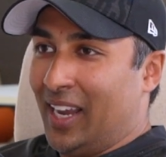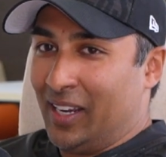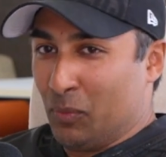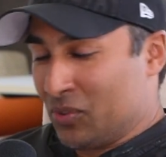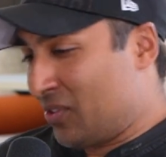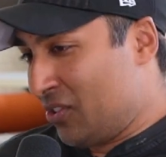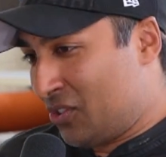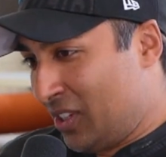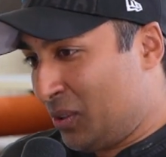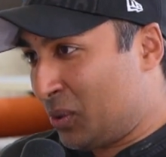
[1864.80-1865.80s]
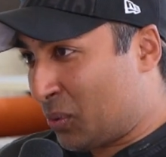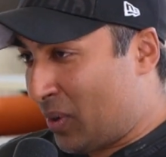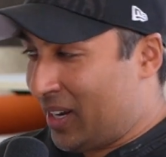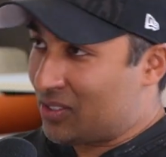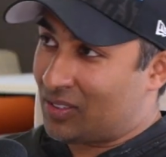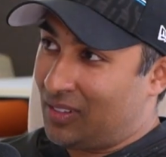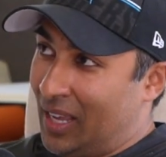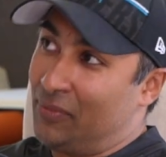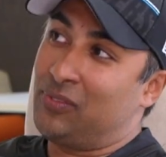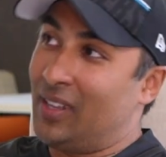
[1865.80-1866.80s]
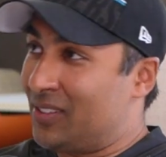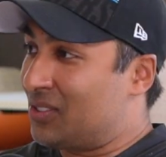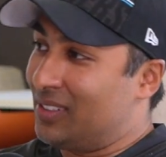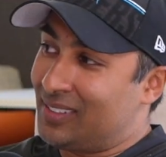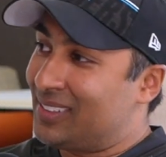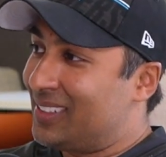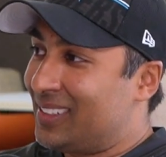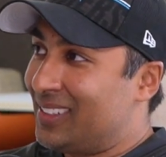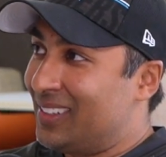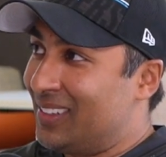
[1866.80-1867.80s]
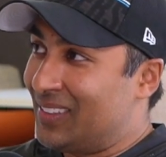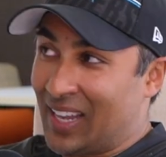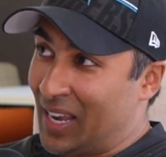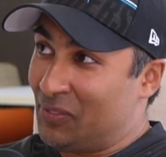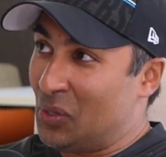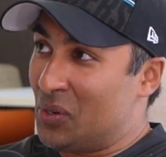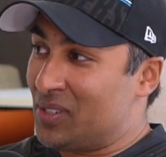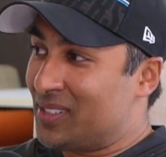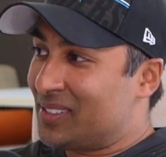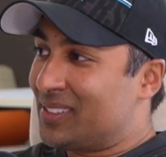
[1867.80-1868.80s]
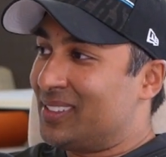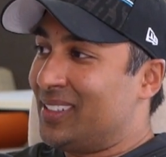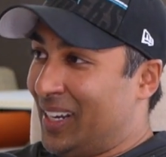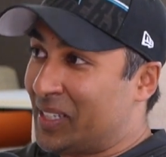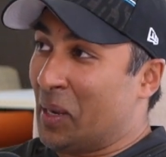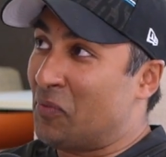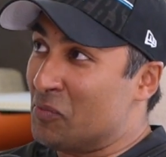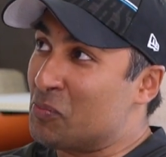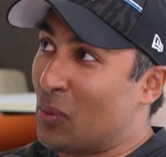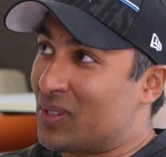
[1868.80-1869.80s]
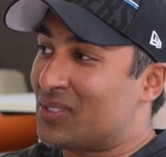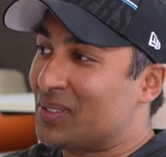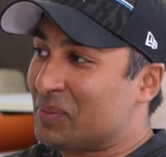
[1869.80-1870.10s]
And it was the single greatest life lesson that I've learned. And it came from sports.